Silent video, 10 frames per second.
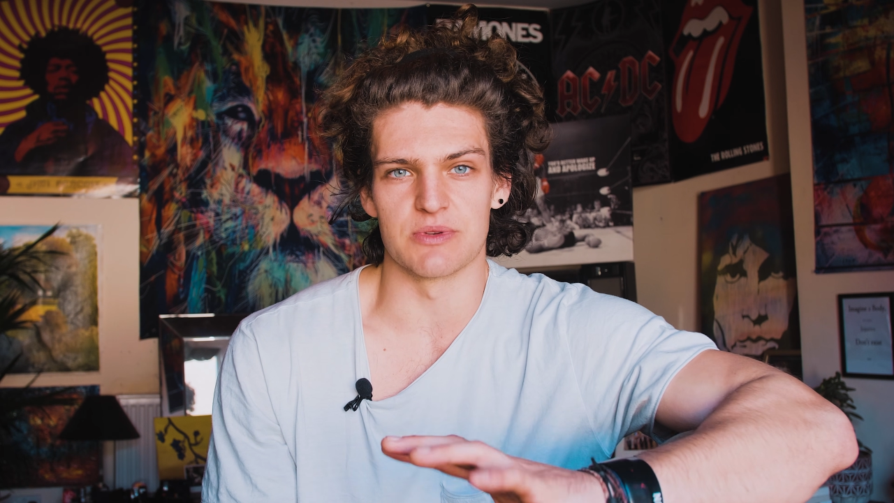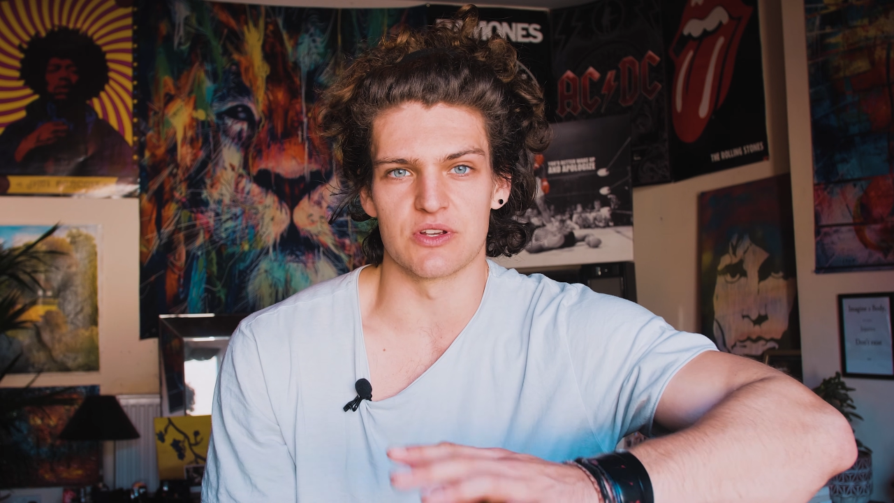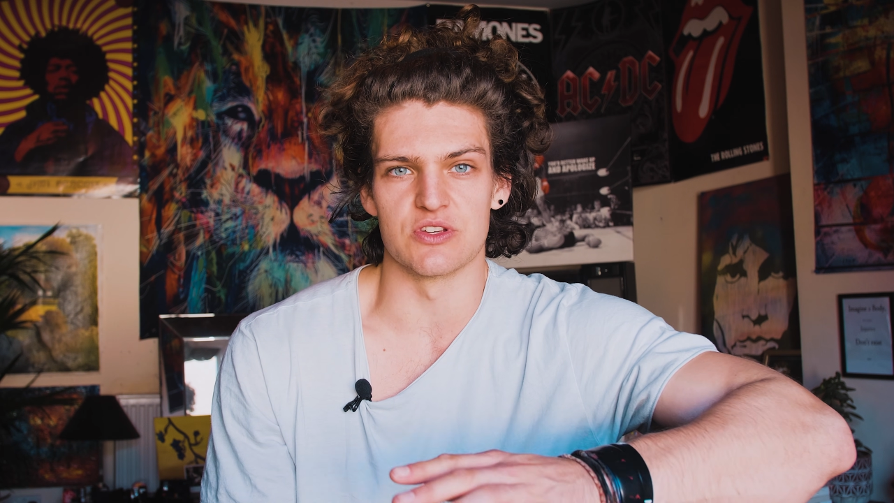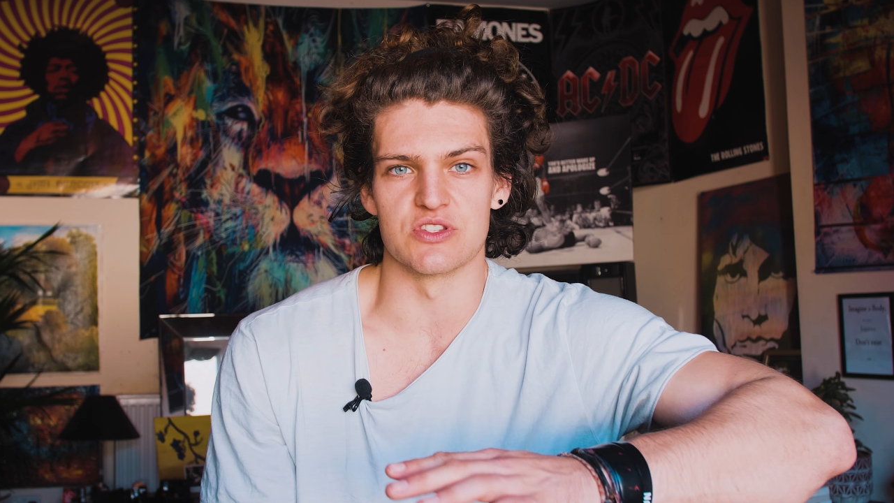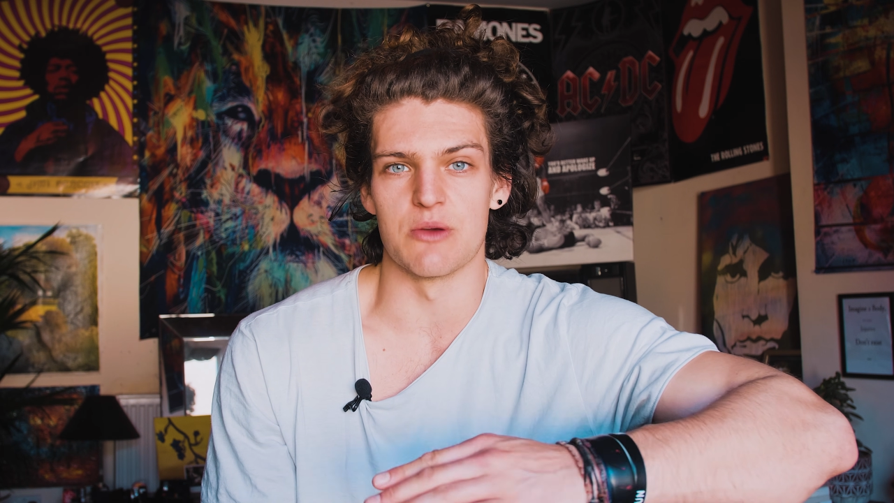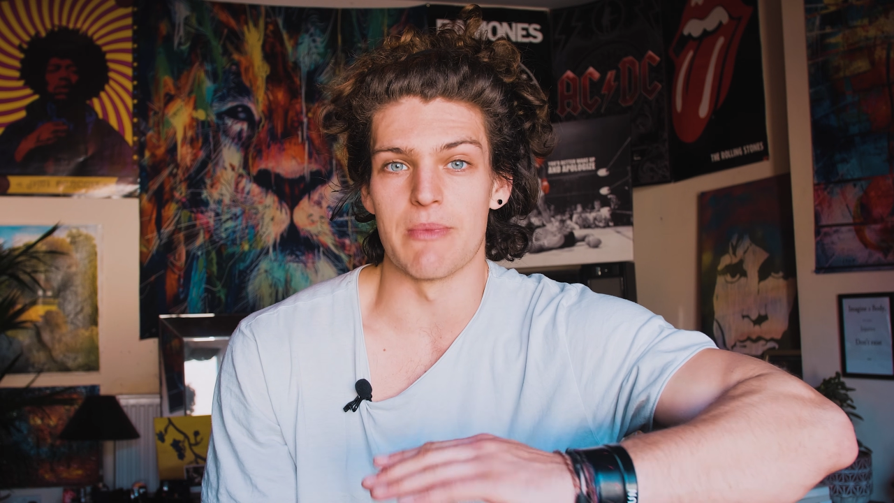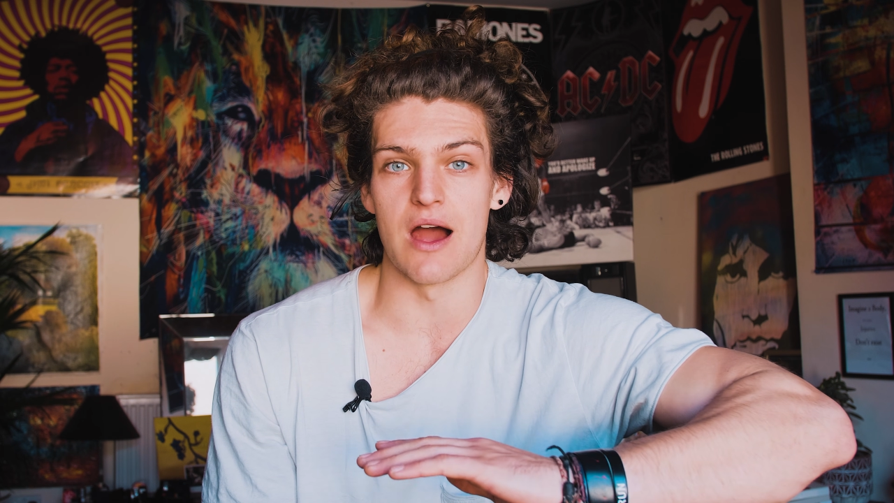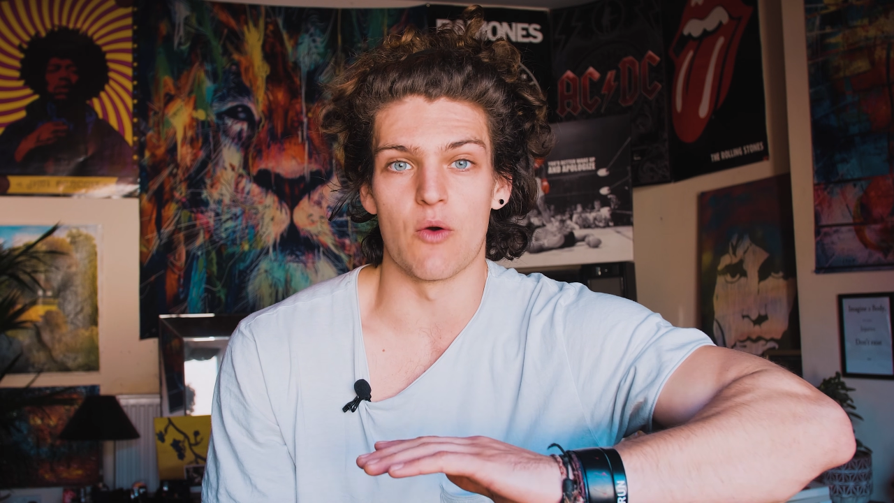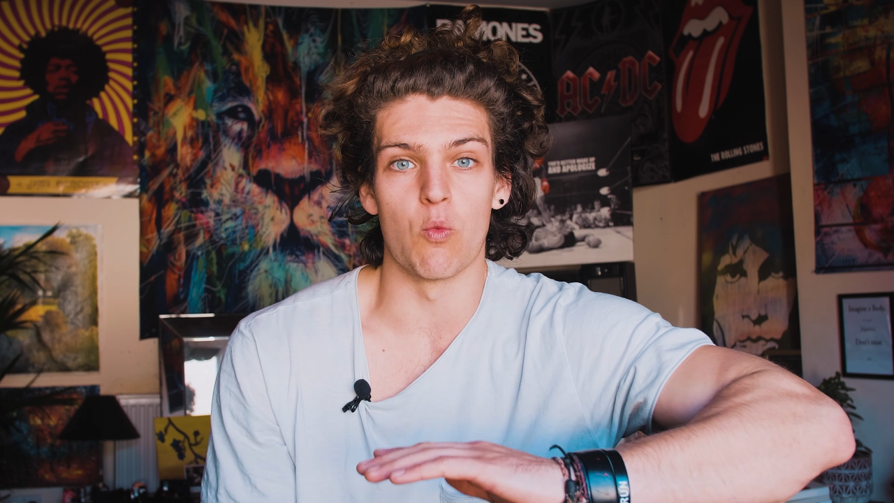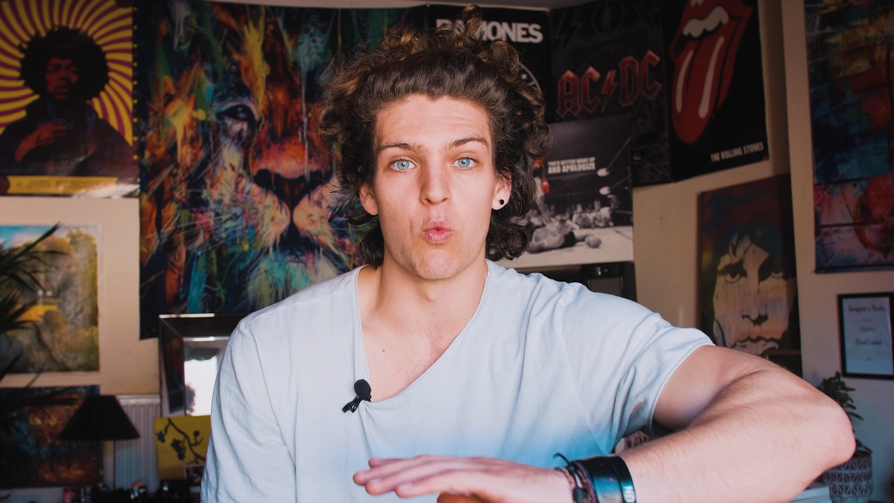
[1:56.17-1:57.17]
because no
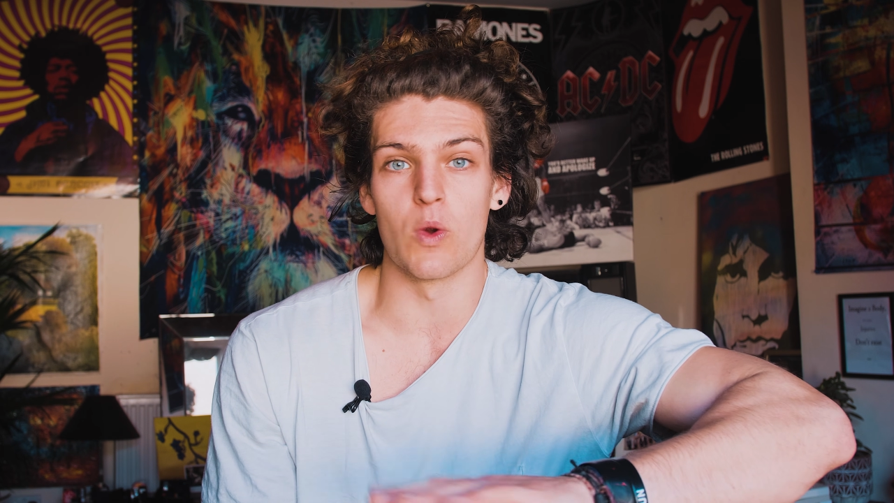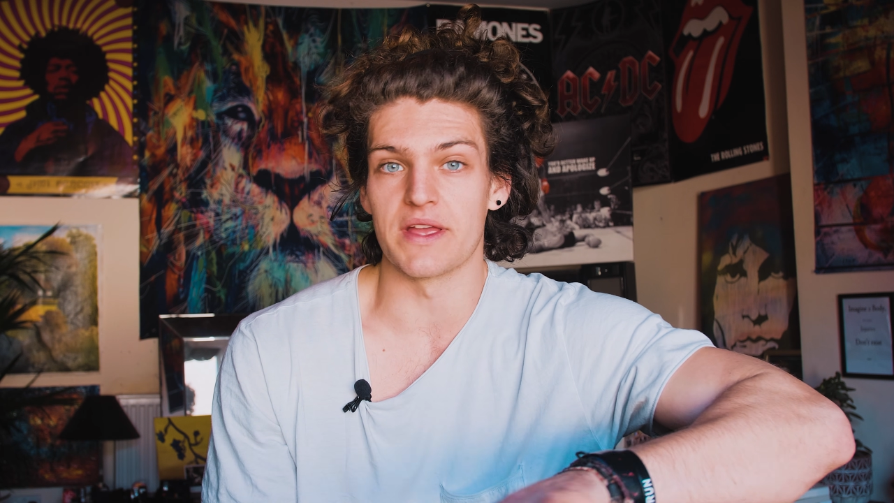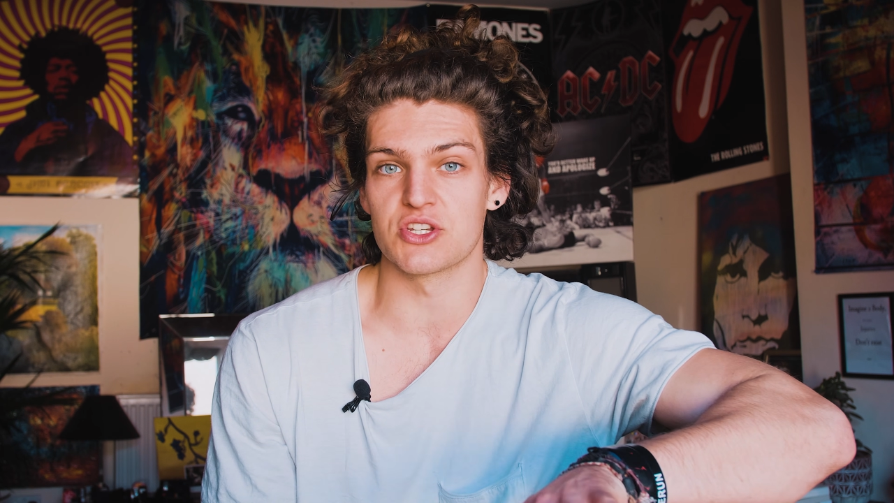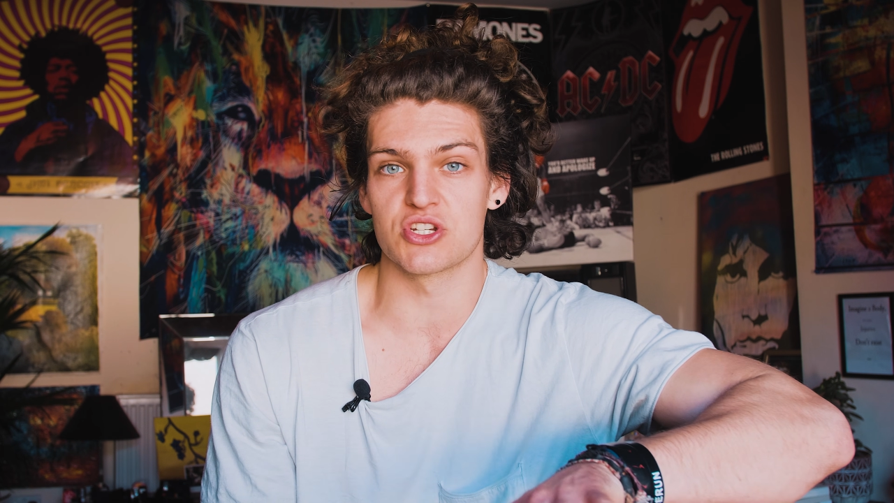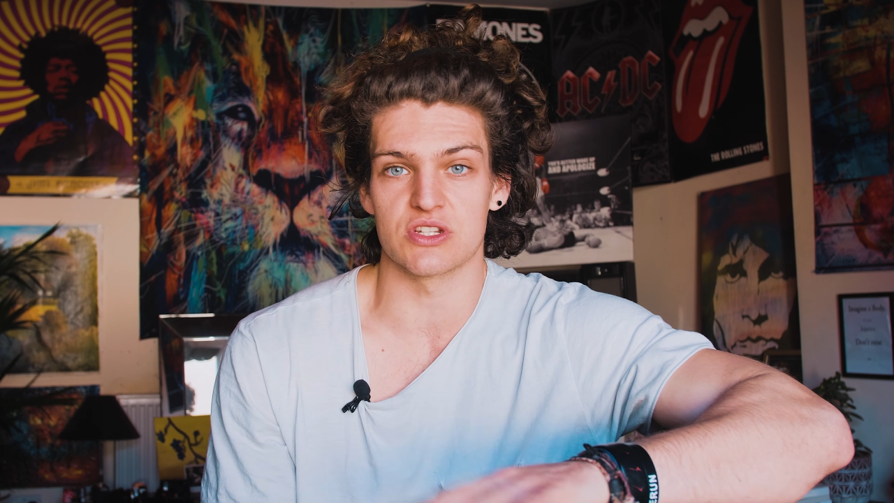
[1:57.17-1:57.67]
matter which